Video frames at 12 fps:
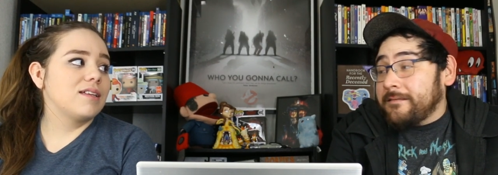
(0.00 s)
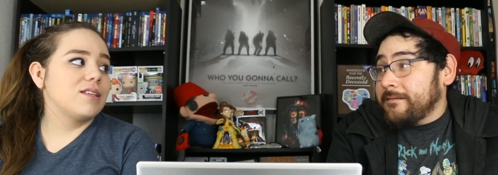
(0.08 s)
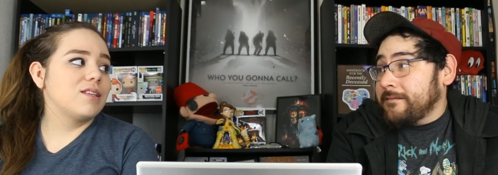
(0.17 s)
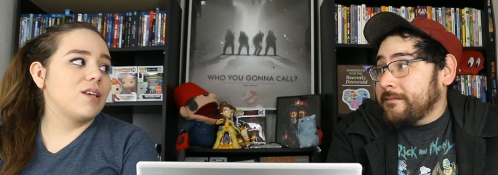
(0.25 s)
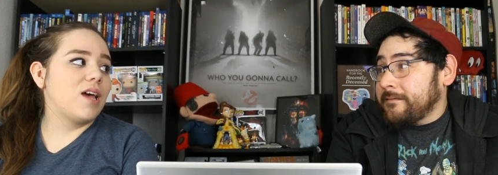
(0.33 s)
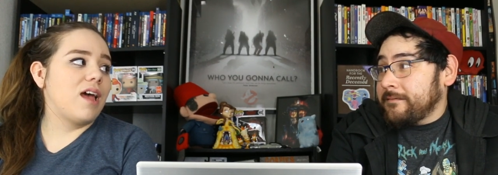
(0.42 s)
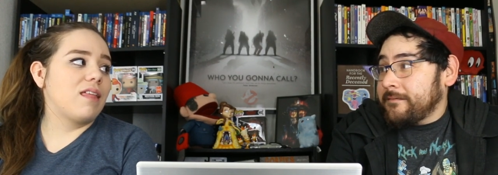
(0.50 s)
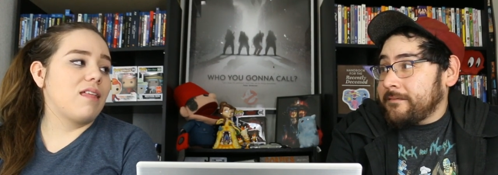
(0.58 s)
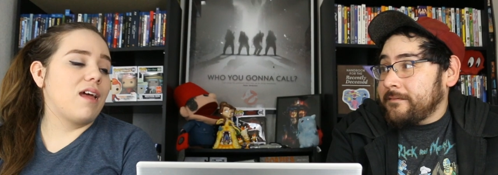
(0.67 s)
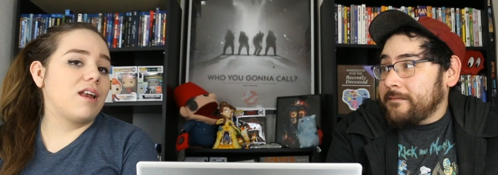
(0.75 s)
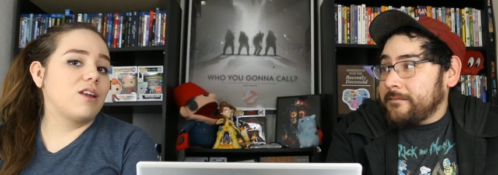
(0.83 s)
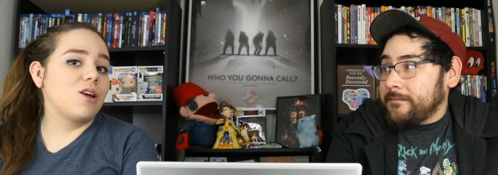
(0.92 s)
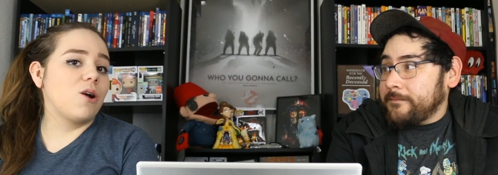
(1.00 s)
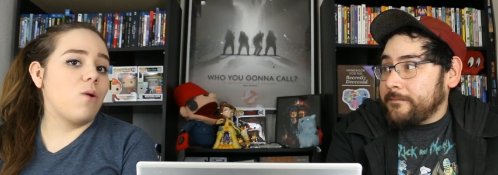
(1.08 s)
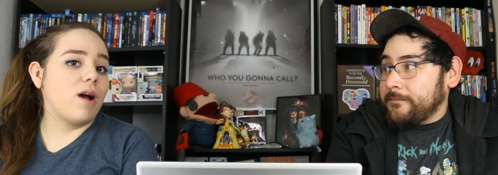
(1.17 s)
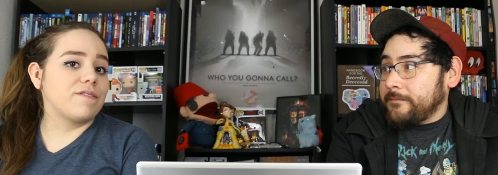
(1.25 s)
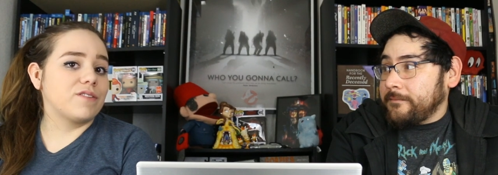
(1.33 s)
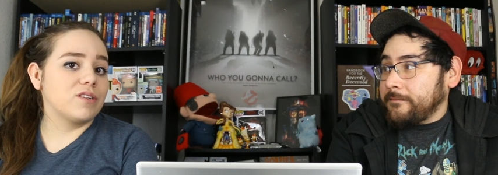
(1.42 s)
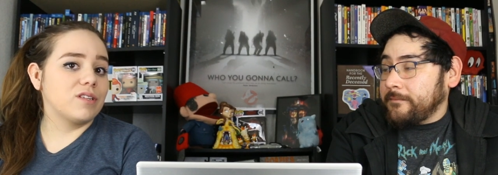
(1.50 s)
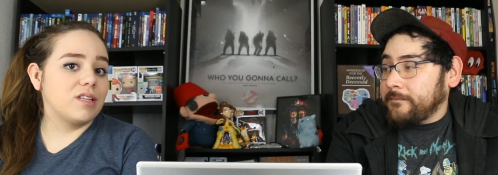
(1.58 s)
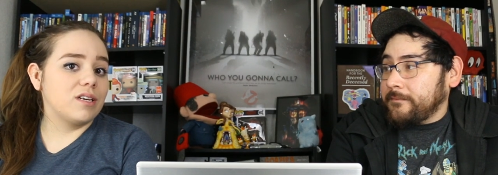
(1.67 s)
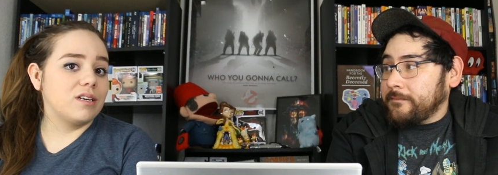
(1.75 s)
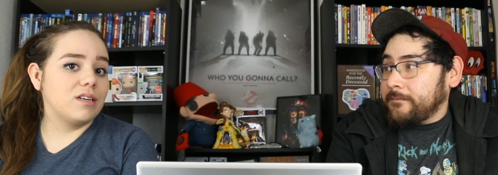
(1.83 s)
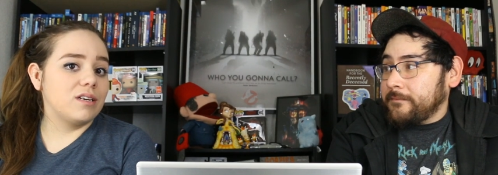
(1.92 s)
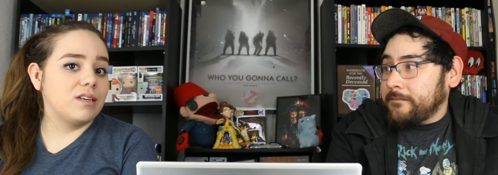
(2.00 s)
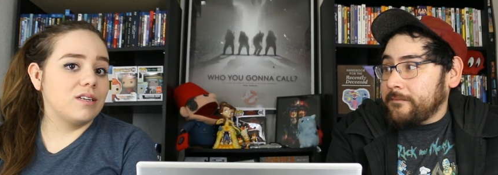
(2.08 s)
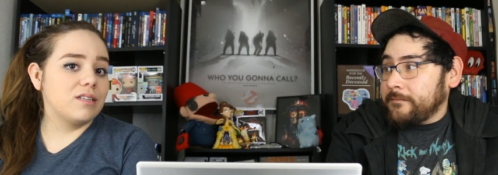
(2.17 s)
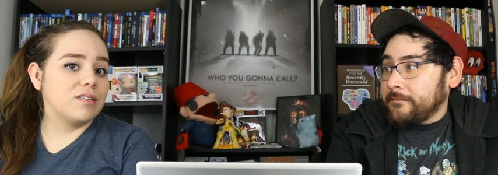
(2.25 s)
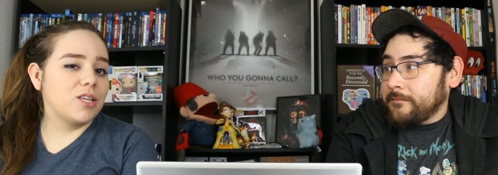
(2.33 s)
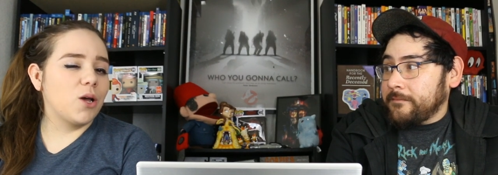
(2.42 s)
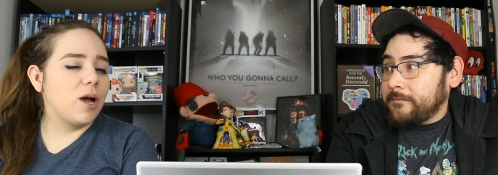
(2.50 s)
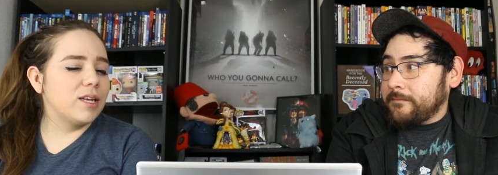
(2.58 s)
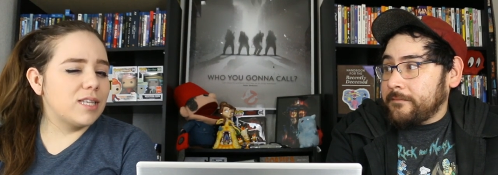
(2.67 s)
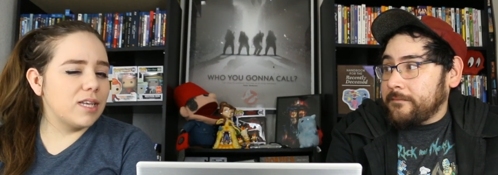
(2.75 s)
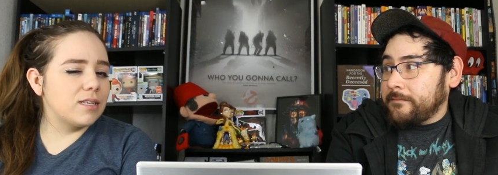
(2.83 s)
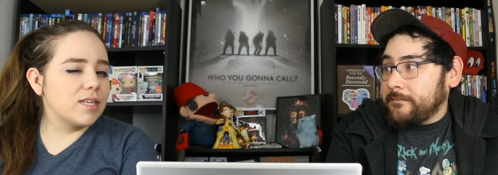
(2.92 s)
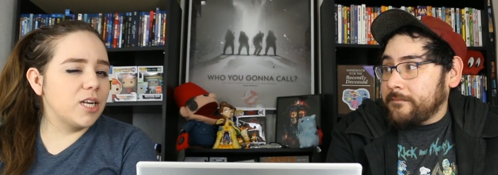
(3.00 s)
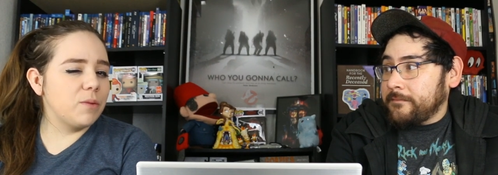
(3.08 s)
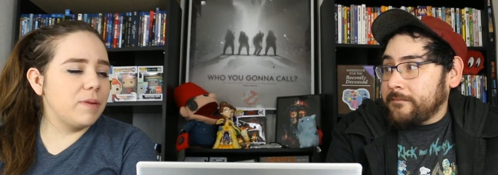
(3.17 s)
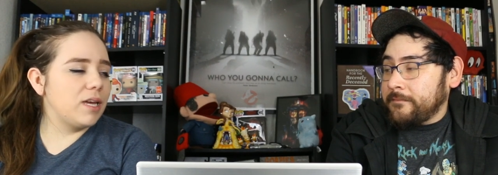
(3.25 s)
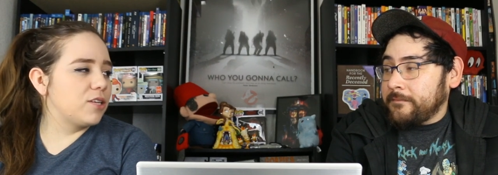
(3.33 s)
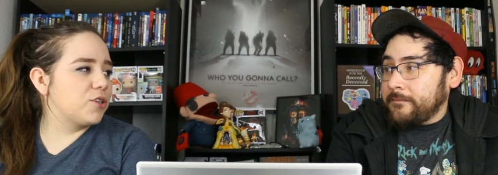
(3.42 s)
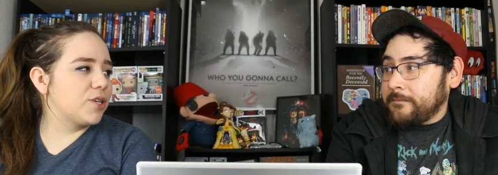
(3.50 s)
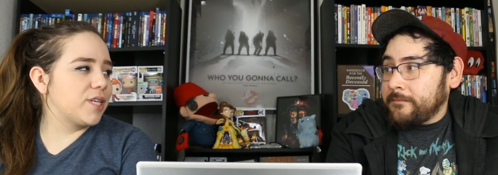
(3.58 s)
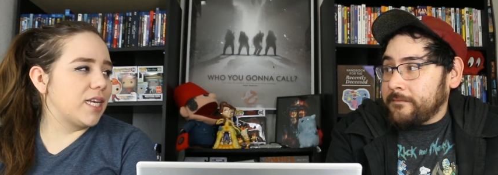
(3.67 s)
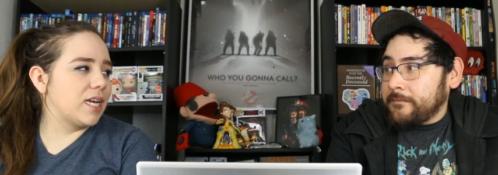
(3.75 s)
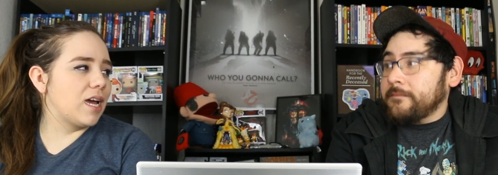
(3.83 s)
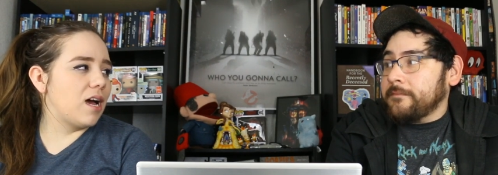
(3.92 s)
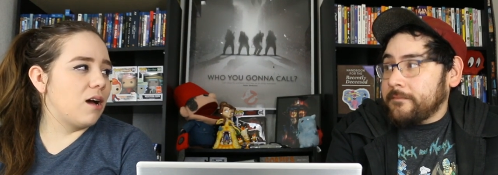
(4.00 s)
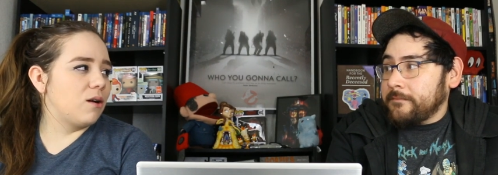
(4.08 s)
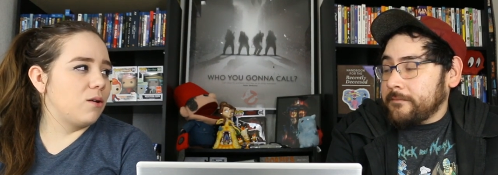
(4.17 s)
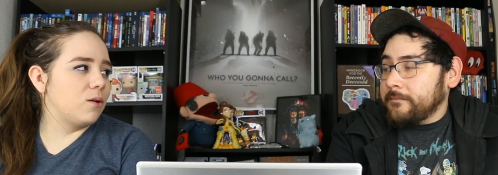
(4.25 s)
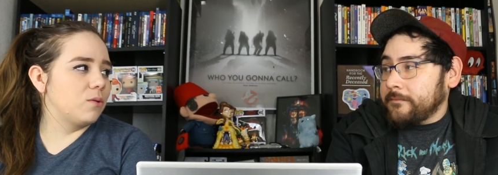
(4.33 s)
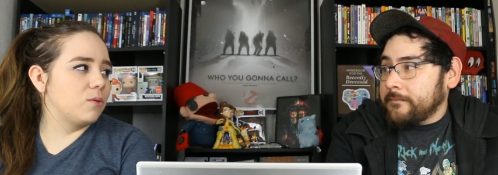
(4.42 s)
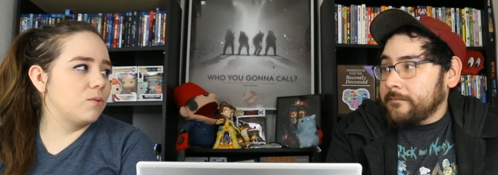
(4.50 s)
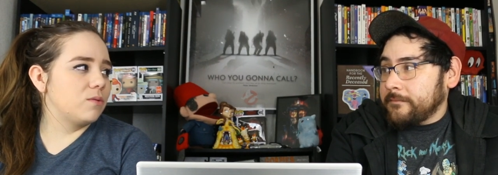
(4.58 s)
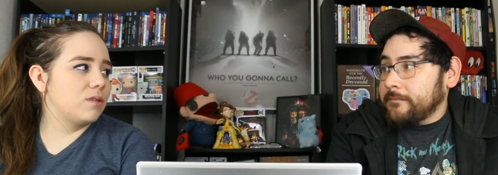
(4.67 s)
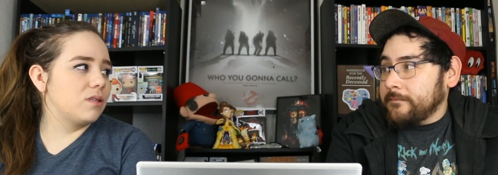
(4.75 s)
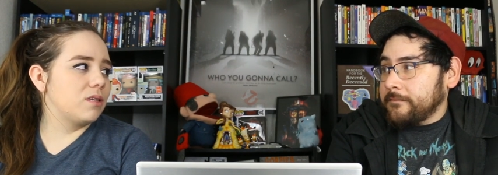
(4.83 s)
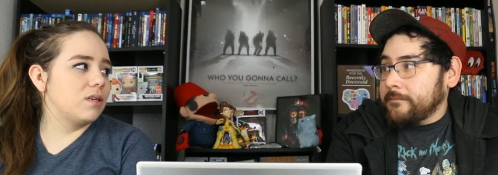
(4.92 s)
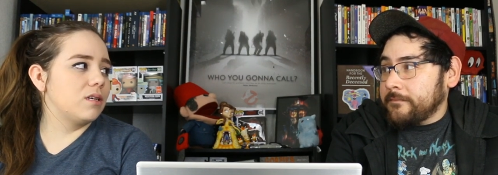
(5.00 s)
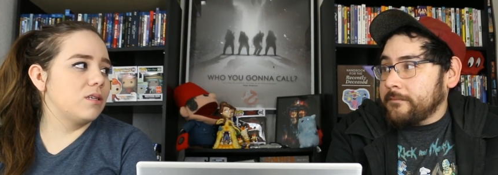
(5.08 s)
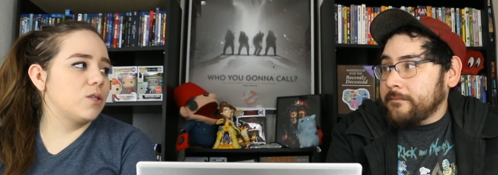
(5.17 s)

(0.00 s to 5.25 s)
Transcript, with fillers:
Speaker 1: So, and then go after the... So it's it's going to be interesting how the